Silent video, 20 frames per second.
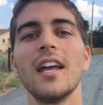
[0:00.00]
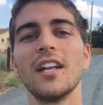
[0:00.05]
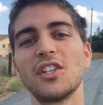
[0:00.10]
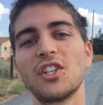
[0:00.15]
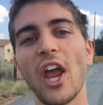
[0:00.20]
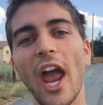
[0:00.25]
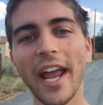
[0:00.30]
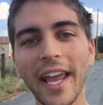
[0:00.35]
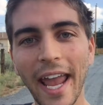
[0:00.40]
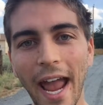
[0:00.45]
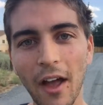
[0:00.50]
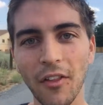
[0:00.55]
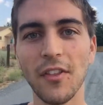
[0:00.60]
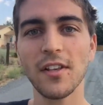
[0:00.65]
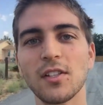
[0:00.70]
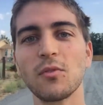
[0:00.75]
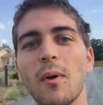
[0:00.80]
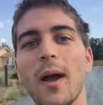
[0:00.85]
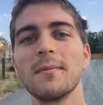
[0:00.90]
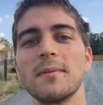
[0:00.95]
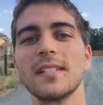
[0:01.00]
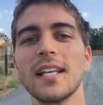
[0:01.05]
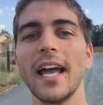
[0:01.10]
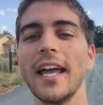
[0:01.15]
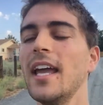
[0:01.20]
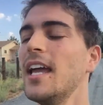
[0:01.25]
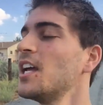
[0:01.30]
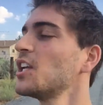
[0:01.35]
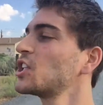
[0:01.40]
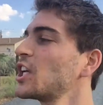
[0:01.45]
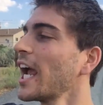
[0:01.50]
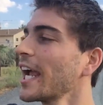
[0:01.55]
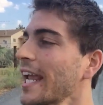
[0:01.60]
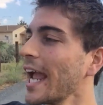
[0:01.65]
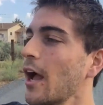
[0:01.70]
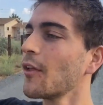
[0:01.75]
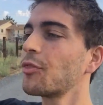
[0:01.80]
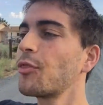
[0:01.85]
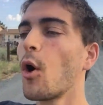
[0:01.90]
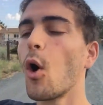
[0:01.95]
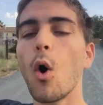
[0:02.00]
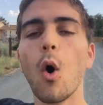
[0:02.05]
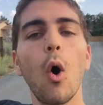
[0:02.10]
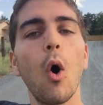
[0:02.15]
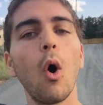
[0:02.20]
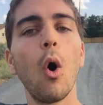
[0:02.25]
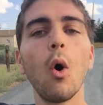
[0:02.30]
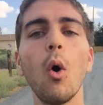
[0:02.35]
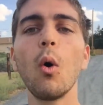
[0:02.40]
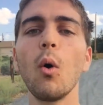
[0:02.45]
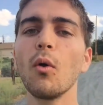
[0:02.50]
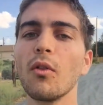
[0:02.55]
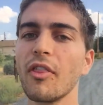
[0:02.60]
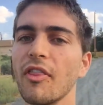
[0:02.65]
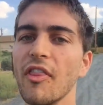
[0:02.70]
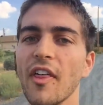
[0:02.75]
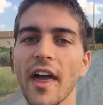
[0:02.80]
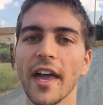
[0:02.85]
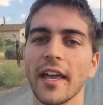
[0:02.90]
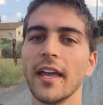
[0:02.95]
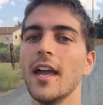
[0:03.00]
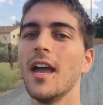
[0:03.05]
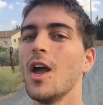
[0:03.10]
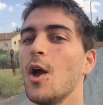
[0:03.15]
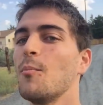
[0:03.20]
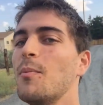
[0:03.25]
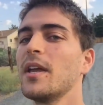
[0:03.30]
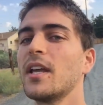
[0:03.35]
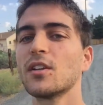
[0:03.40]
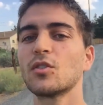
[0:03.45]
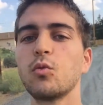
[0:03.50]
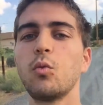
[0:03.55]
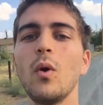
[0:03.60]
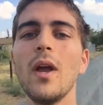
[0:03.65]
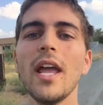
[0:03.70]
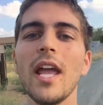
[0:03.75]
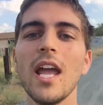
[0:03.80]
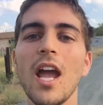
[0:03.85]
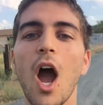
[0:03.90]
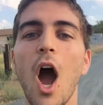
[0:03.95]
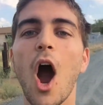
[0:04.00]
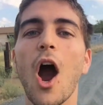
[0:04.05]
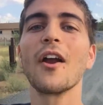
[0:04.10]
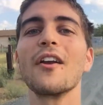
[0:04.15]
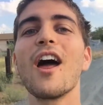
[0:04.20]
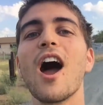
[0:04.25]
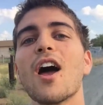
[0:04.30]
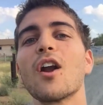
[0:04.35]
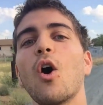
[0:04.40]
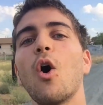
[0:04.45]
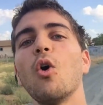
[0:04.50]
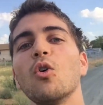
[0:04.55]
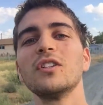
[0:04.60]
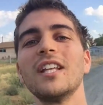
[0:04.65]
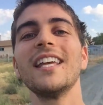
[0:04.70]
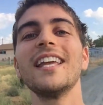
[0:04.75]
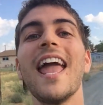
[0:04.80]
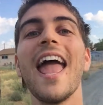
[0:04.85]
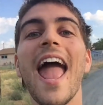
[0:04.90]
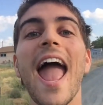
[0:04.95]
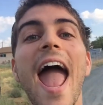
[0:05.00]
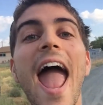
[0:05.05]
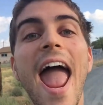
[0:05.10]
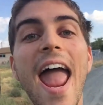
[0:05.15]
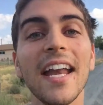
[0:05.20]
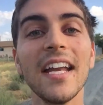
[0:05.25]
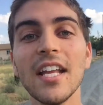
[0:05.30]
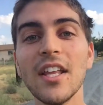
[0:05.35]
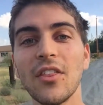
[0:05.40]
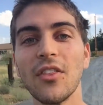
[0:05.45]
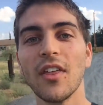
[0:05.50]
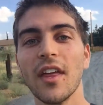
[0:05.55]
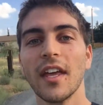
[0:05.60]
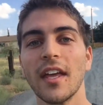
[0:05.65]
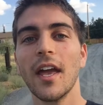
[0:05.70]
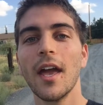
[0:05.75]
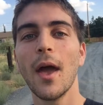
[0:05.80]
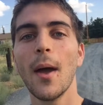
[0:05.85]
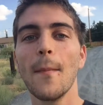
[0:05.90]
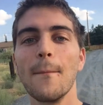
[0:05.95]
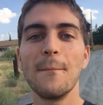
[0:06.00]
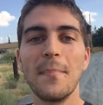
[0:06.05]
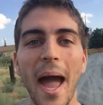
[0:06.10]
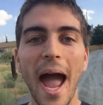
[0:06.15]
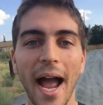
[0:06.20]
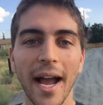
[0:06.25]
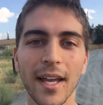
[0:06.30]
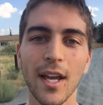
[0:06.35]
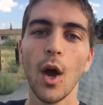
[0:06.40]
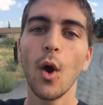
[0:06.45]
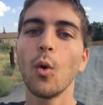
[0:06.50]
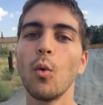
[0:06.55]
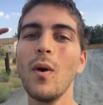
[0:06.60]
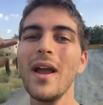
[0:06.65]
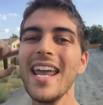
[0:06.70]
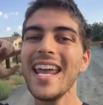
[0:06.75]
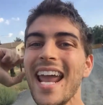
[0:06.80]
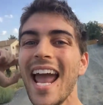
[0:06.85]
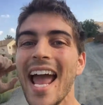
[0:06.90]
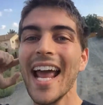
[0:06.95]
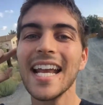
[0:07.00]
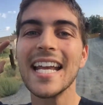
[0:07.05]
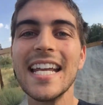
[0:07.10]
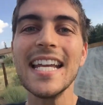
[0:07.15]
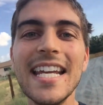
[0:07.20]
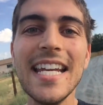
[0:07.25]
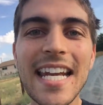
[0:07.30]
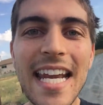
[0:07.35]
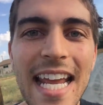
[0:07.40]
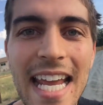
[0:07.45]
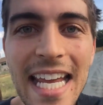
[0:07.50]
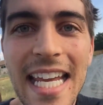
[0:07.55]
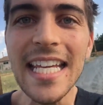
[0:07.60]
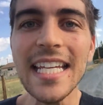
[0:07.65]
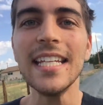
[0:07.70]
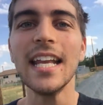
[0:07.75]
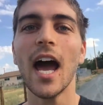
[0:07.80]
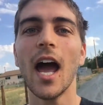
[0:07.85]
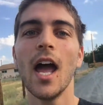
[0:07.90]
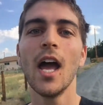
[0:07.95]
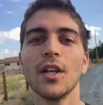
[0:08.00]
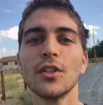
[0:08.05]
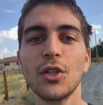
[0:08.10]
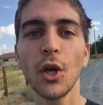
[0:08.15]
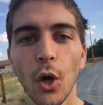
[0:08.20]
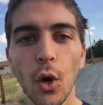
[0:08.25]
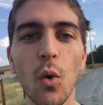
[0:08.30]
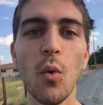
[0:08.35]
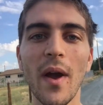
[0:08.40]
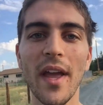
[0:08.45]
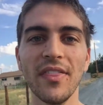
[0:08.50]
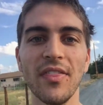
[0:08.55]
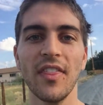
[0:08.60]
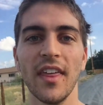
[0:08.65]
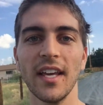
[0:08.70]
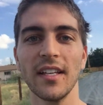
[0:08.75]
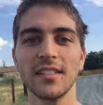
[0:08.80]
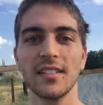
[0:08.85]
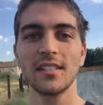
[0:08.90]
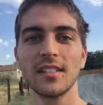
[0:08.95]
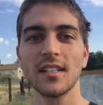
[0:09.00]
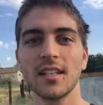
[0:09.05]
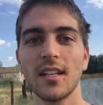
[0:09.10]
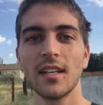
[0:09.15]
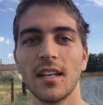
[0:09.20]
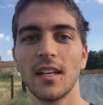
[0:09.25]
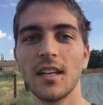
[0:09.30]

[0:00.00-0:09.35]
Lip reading: Check out this website. Check out the whole thing, because we are not holding anything back. We need to win this.